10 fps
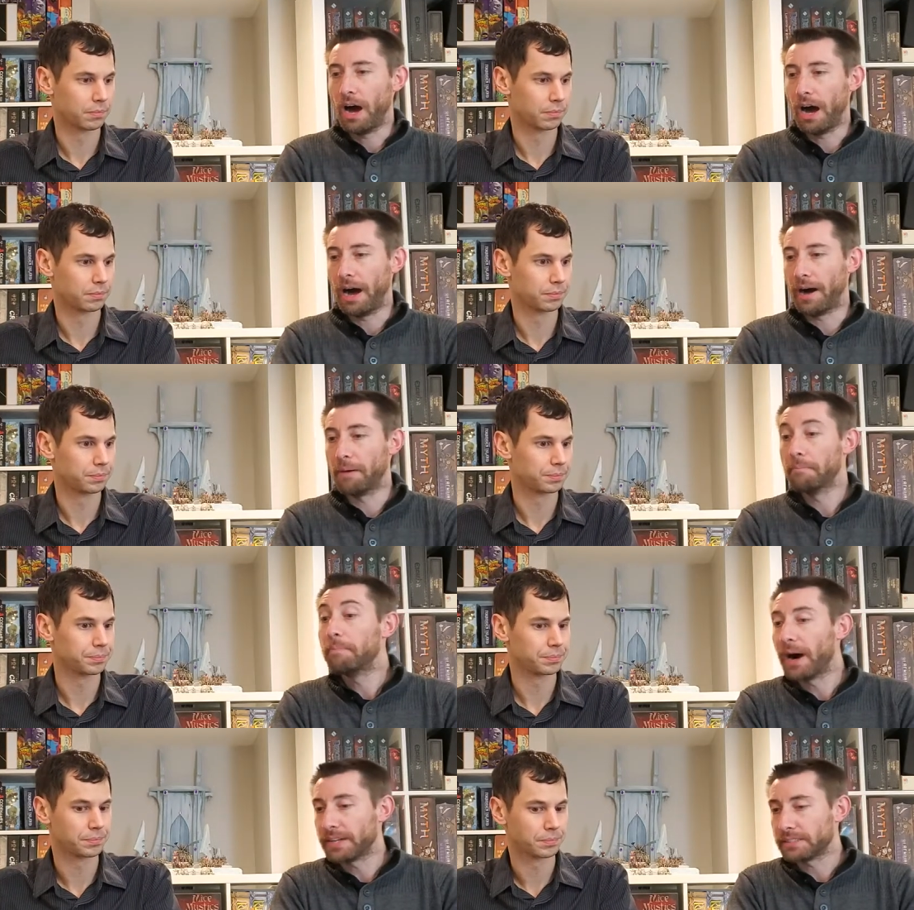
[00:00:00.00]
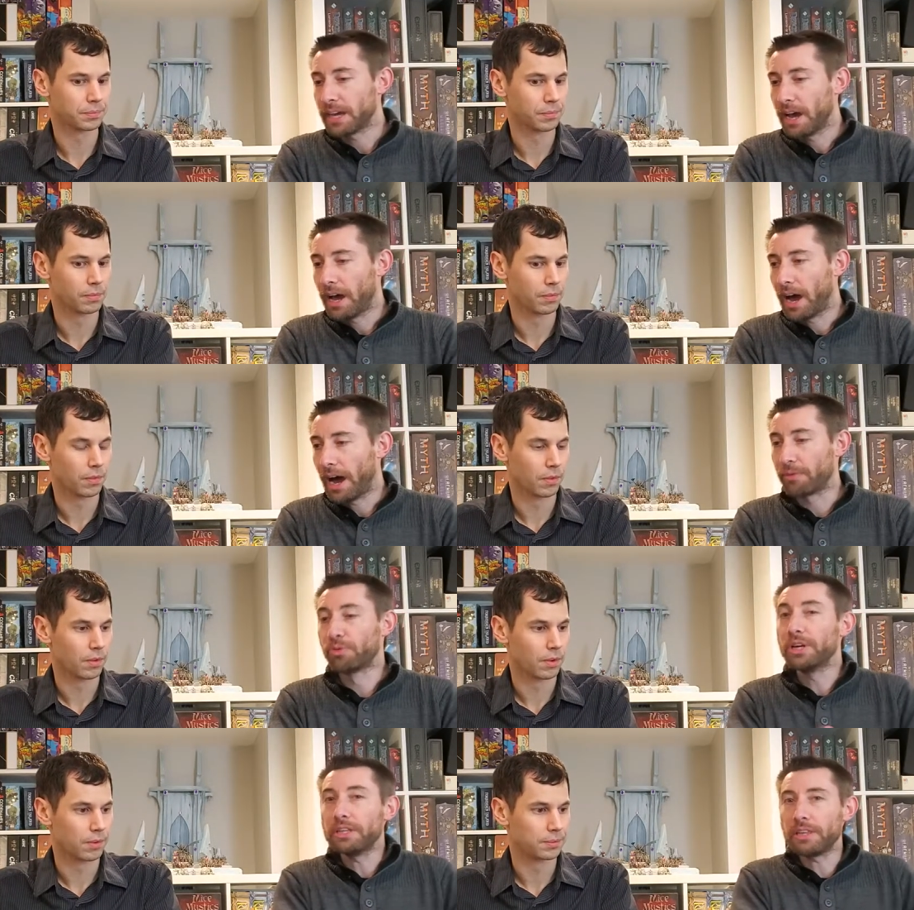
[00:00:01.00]
Speaker 1: But I
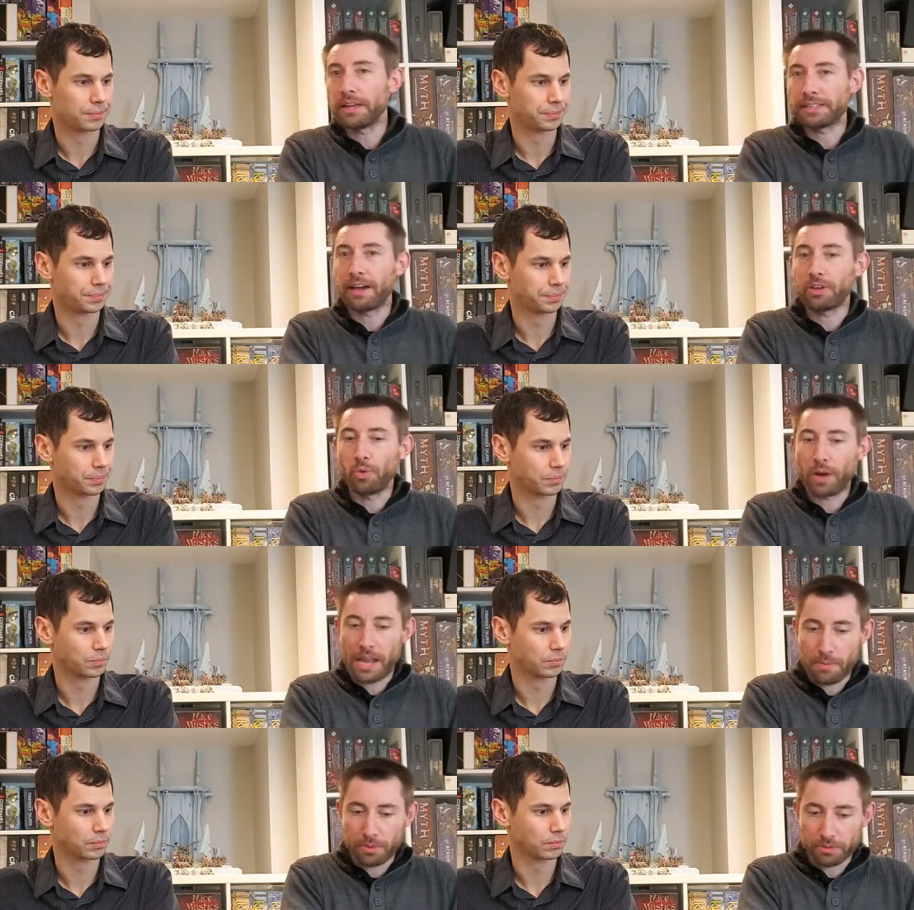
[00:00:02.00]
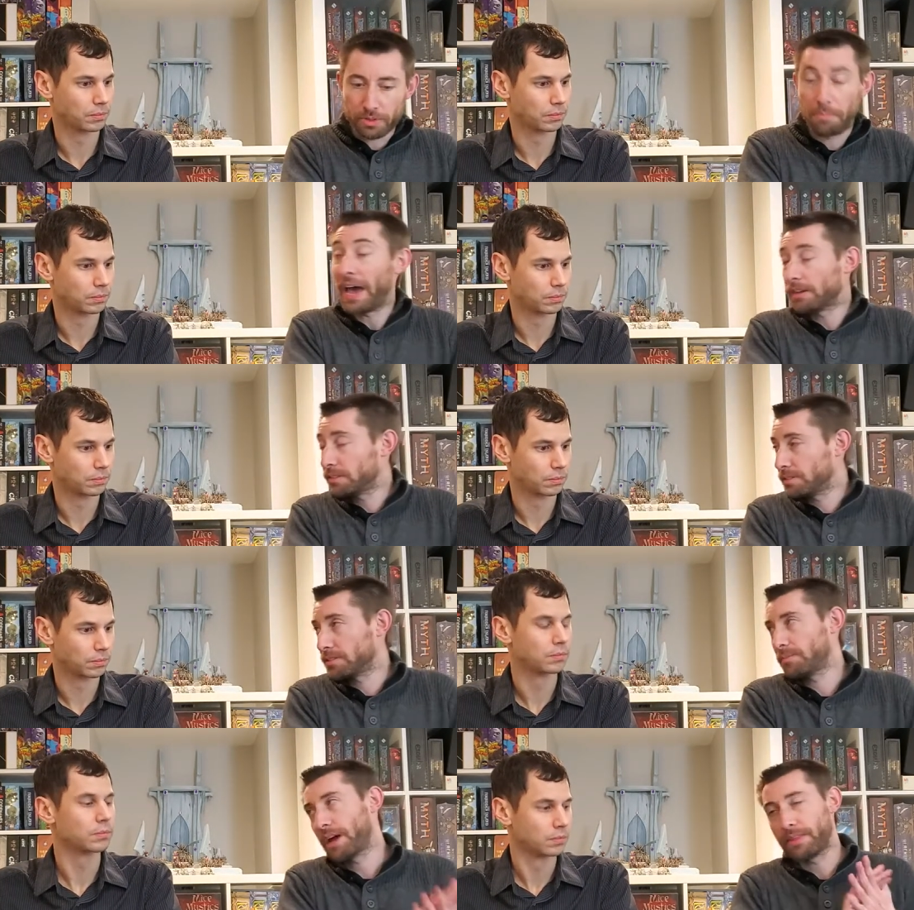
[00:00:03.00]
really liked how you were able. The battle
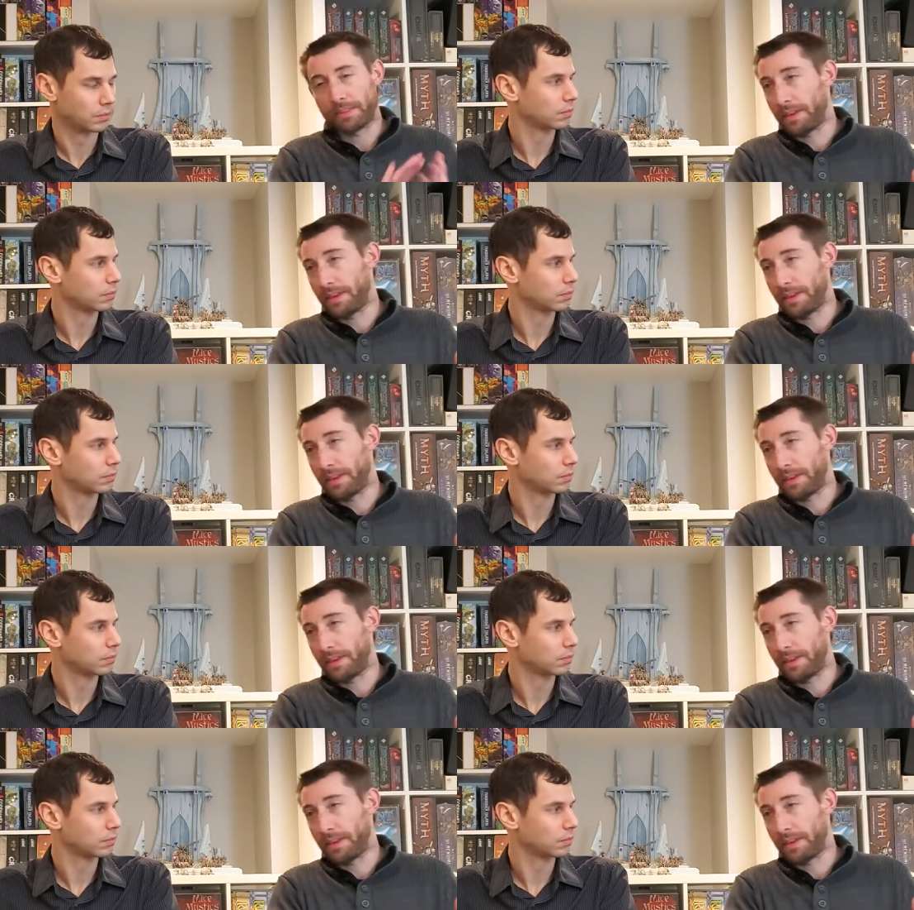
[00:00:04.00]
system, I think